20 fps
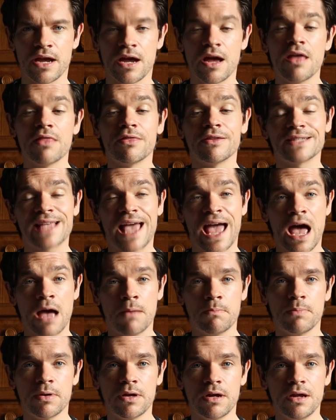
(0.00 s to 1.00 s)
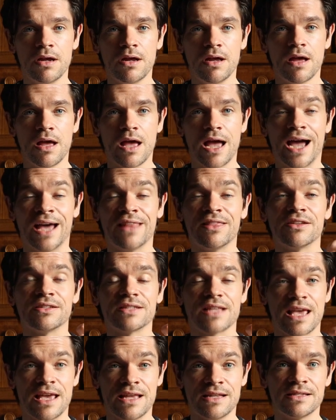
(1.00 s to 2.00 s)
there. There's amber and
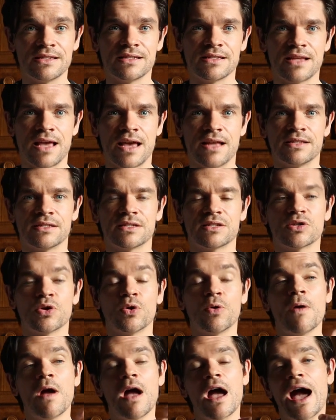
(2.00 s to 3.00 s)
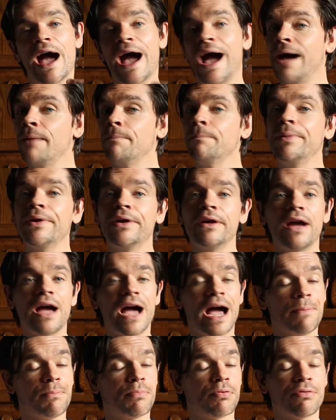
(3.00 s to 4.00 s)
there's incense. So amber,
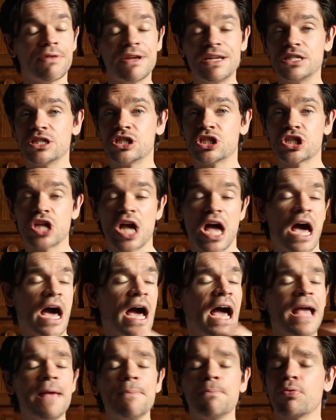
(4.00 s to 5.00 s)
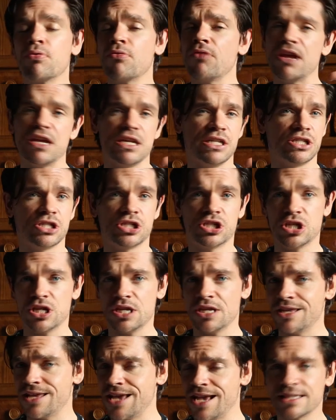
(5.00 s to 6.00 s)
I preach, I preach,
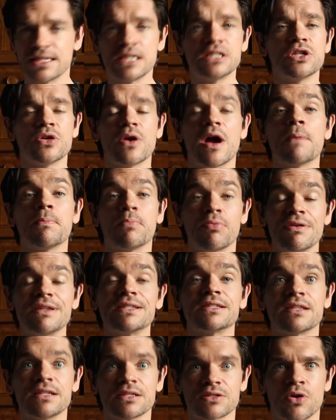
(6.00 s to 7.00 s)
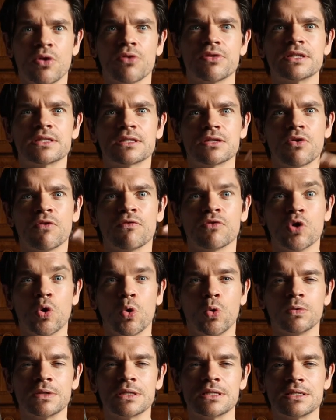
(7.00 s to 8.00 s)
yes I do, I preach that it's got this sort of
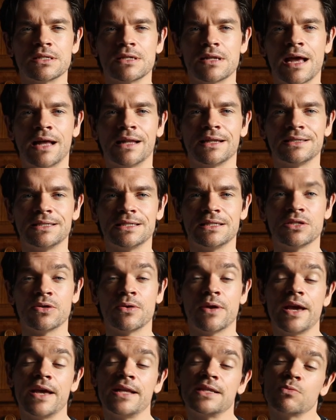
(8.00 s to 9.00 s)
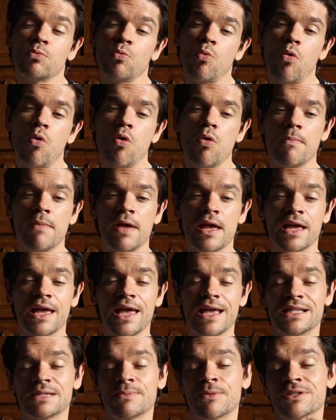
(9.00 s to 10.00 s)
golden tonality to it. It's warming,
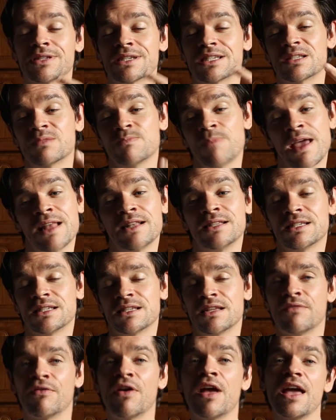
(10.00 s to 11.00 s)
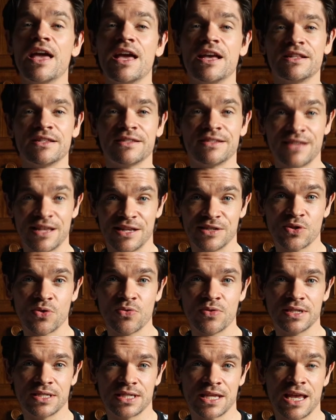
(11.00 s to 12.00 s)
it smells expensive, it sits
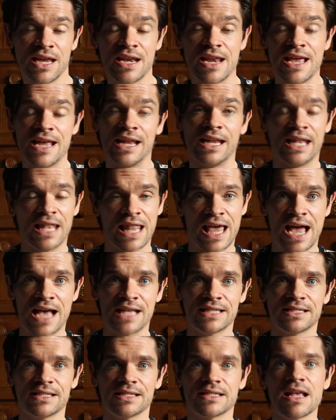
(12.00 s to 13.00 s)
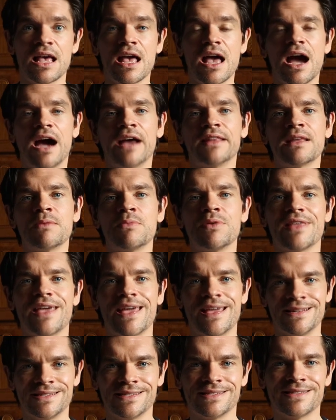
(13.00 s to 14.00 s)
on the skin, it lasts. And then with
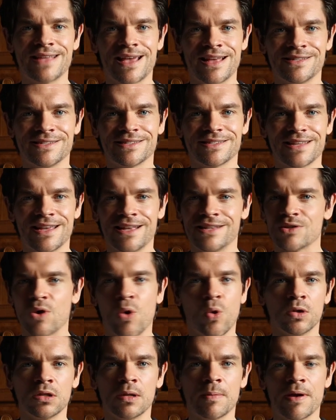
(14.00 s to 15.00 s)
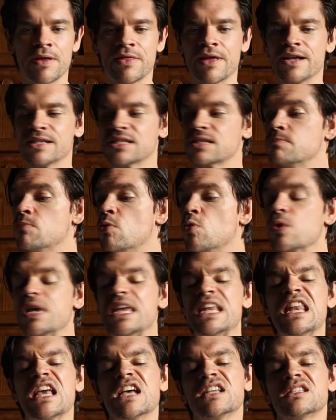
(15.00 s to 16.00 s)
incense, it's all about that
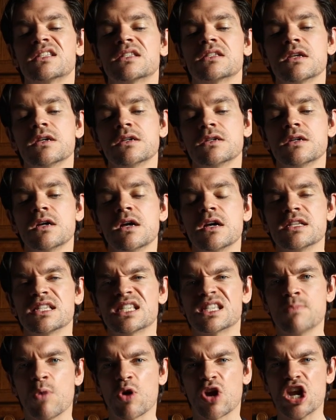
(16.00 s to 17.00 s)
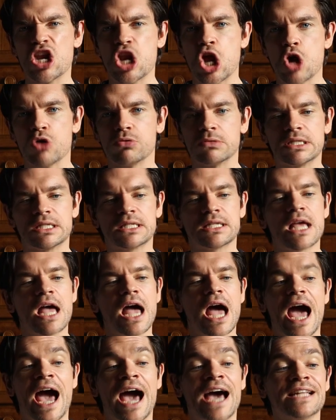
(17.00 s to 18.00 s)
smokiness, smoky notes.
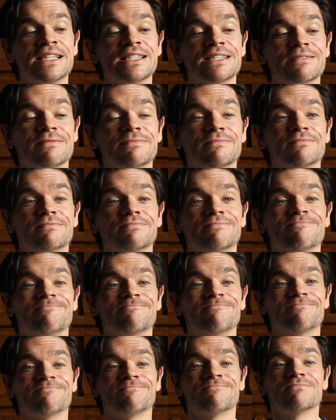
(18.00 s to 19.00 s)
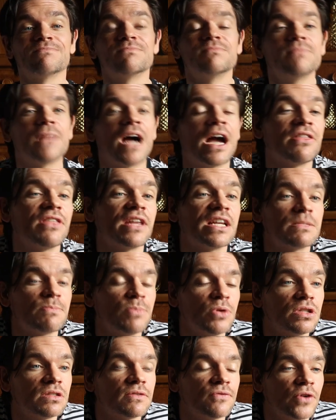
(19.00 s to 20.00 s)
And I think it's
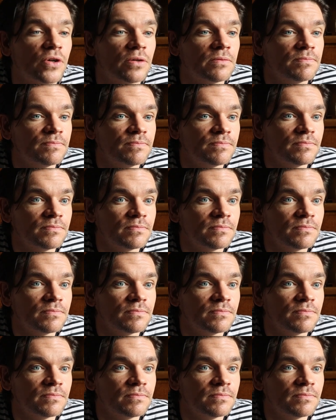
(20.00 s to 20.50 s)
beautiful.